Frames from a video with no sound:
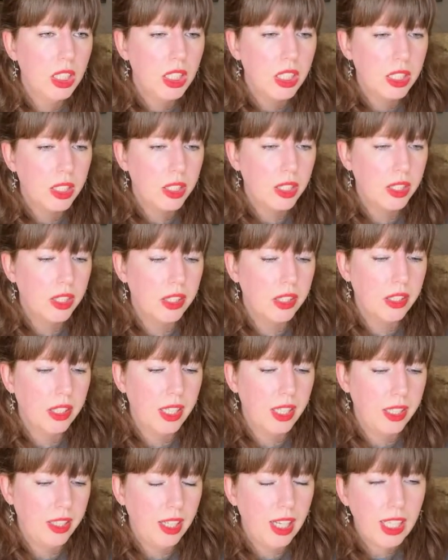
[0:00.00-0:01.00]

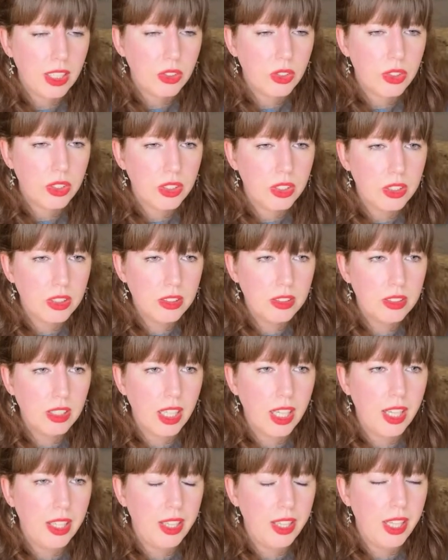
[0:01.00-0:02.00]
and electrons,
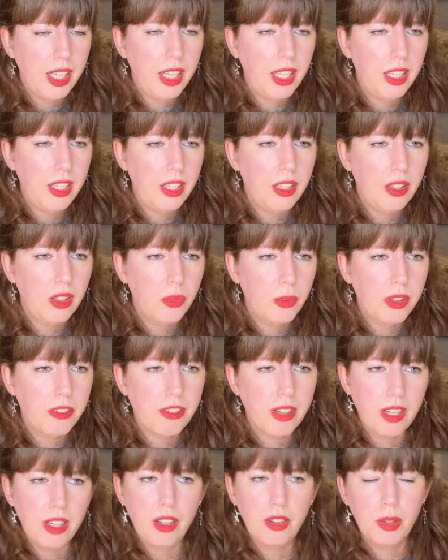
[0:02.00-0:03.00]
and then we
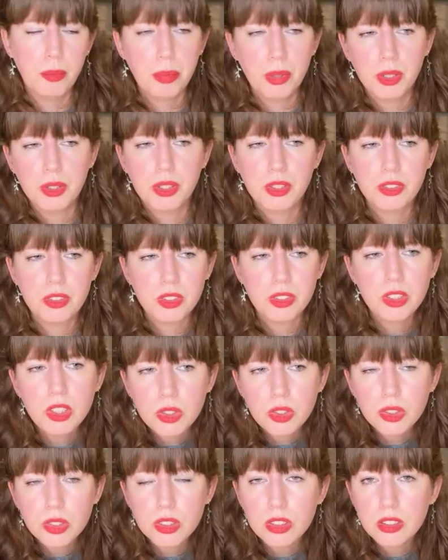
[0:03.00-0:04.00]
found out that protons and
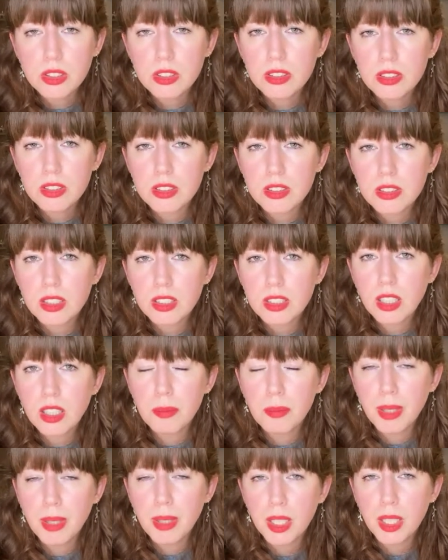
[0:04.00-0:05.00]
neutrons are
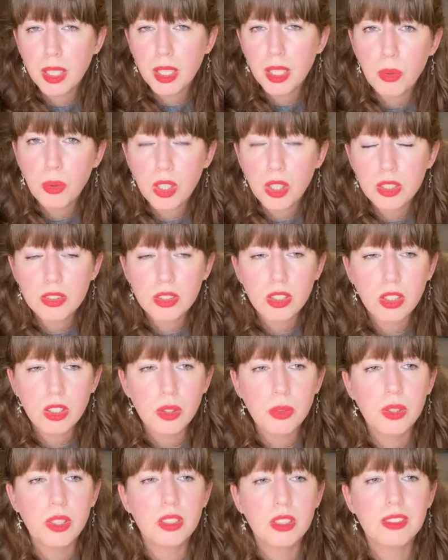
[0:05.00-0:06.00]
made up of quarks and
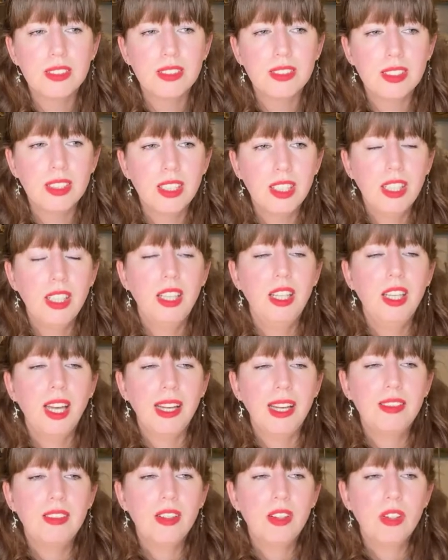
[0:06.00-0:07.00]
gluons.
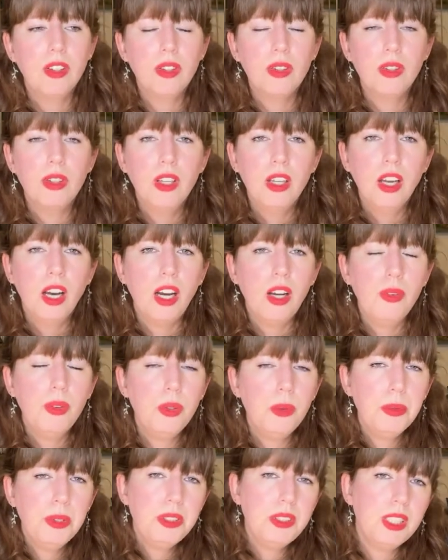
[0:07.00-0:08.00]
And so I would
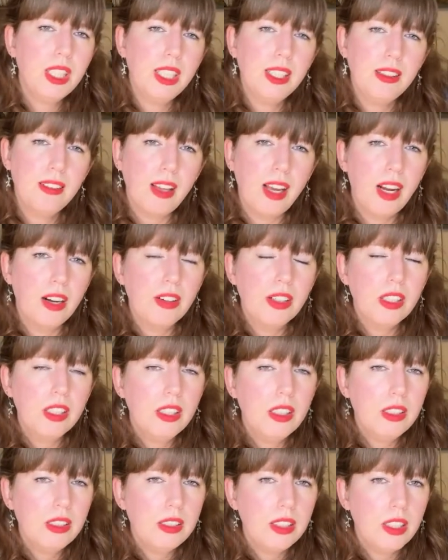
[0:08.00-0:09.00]
almost say it's
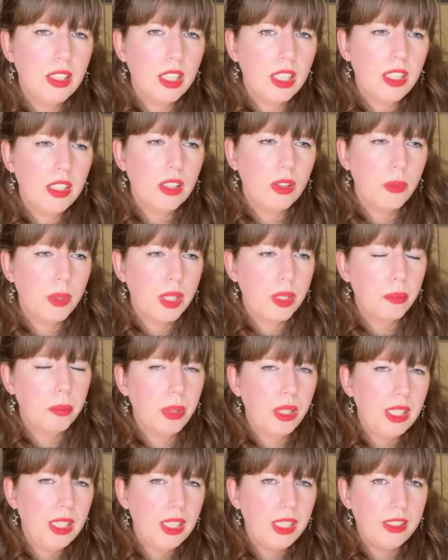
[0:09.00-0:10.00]
arrogant to think that we're
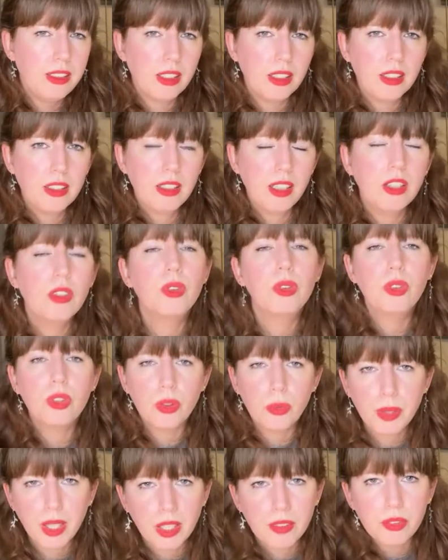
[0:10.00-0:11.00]
completely done. And also
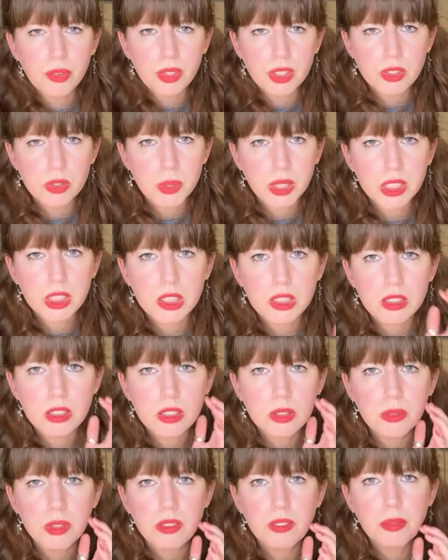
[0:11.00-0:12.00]
we have all these questions
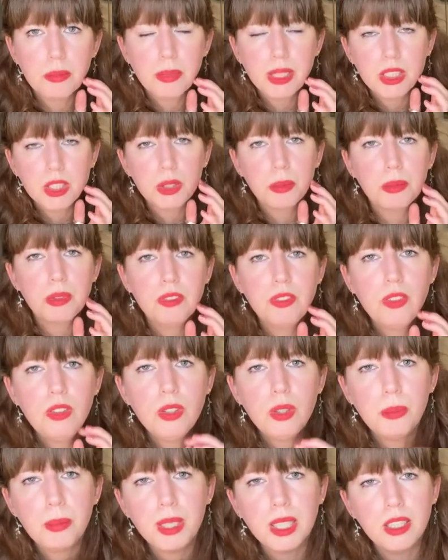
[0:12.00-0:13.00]
that we've mentioned
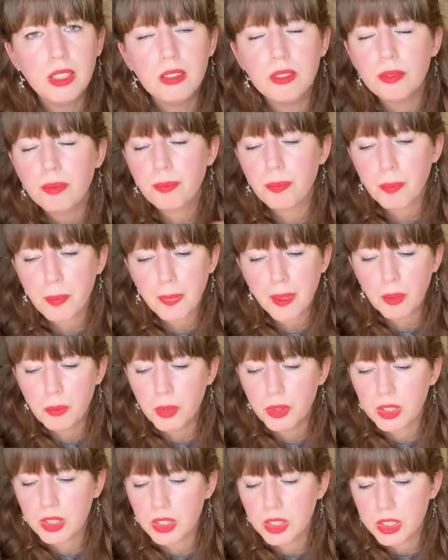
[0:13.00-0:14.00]
before about
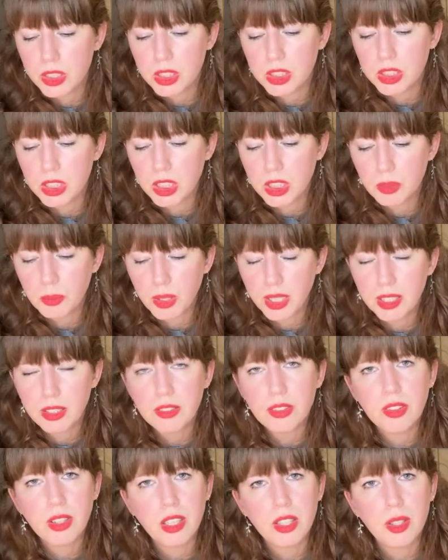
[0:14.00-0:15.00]
what
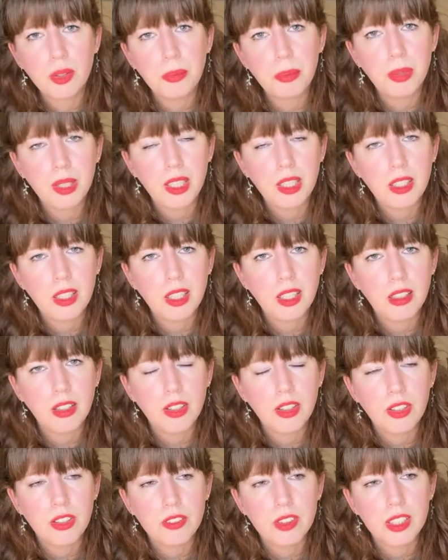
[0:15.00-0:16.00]
else there could be in our
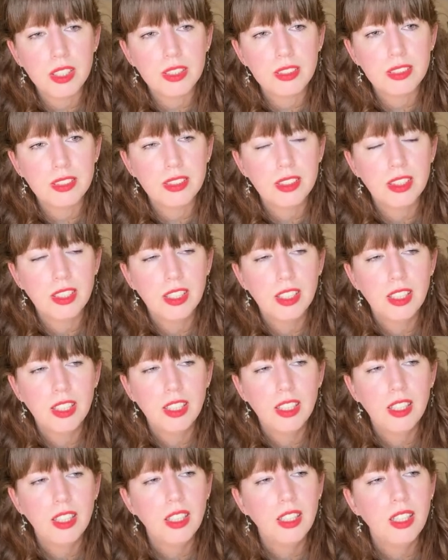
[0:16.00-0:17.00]
universe.
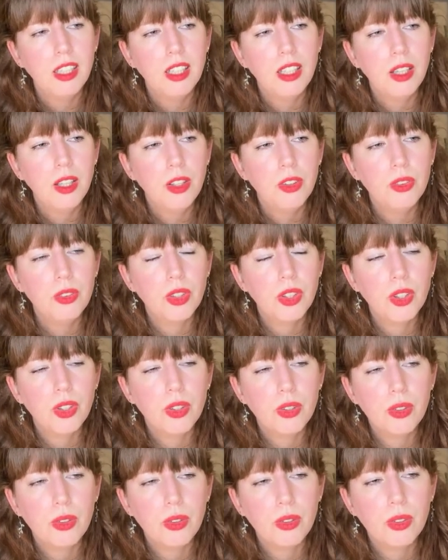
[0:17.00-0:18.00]

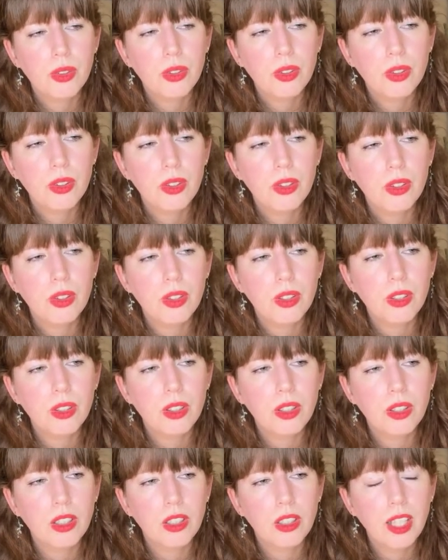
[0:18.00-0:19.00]
So
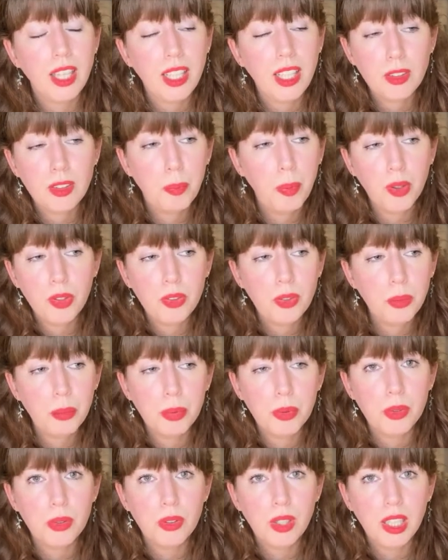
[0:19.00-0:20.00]
it's
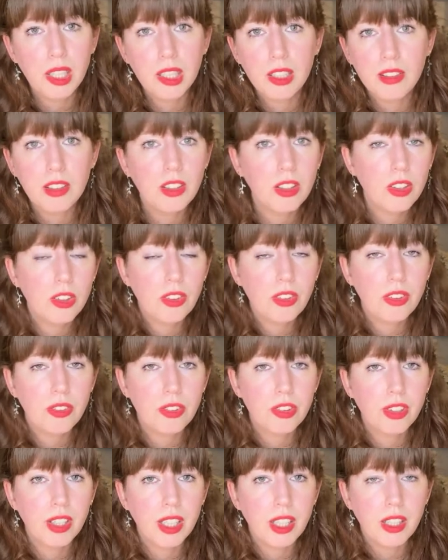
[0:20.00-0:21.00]
possible, and there are lots of
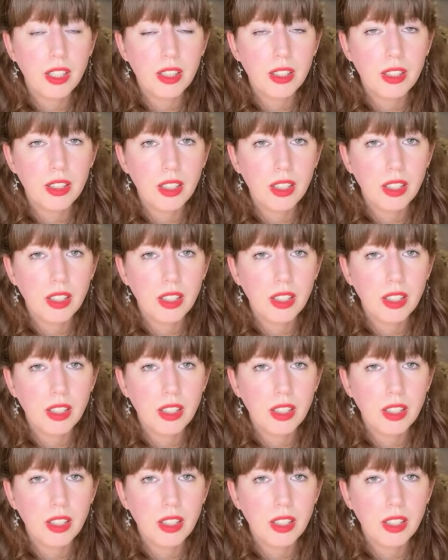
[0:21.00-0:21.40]
great